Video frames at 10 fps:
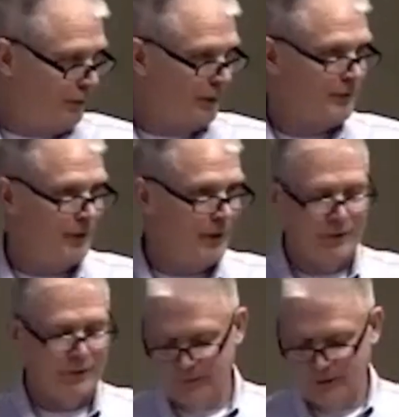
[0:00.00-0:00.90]
on it
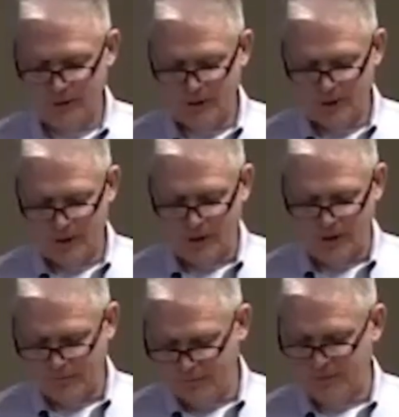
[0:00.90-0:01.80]

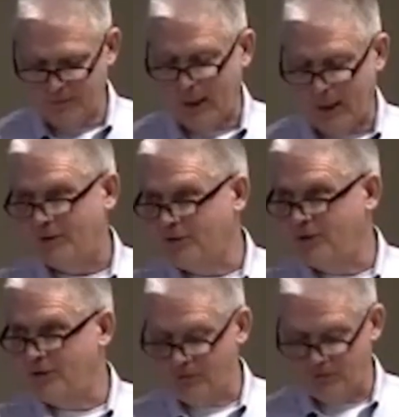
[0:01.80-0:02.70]
this past year
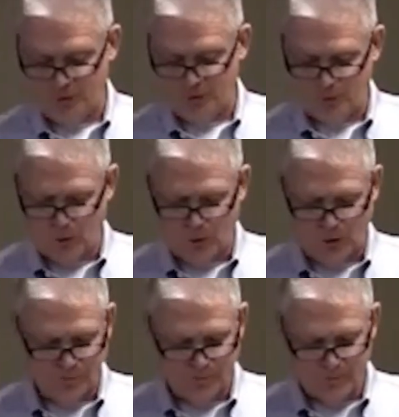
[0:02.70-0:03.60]
for the report.
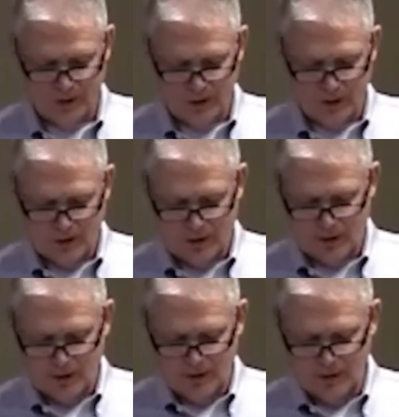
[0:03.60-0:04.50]

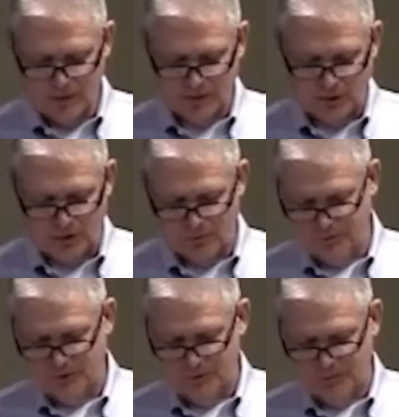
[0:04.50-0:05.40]
So for
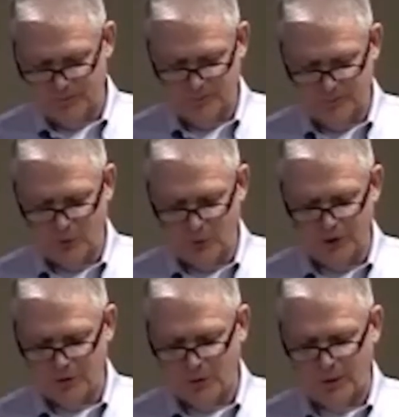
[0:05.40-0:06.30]

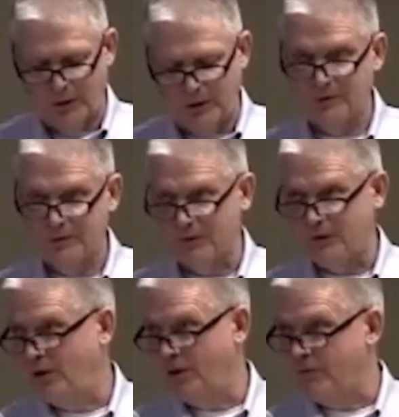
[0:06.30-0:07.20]
2020 started
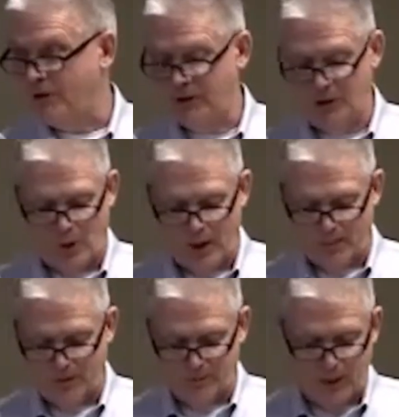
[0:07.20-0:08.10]
for Key Cooperative
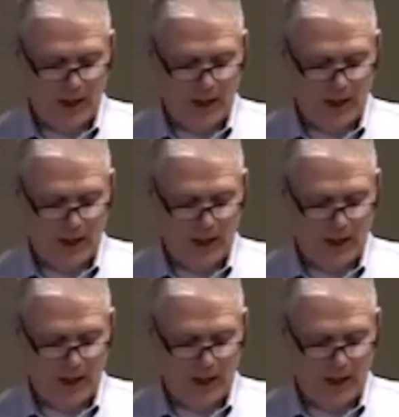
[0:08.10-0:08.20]
back in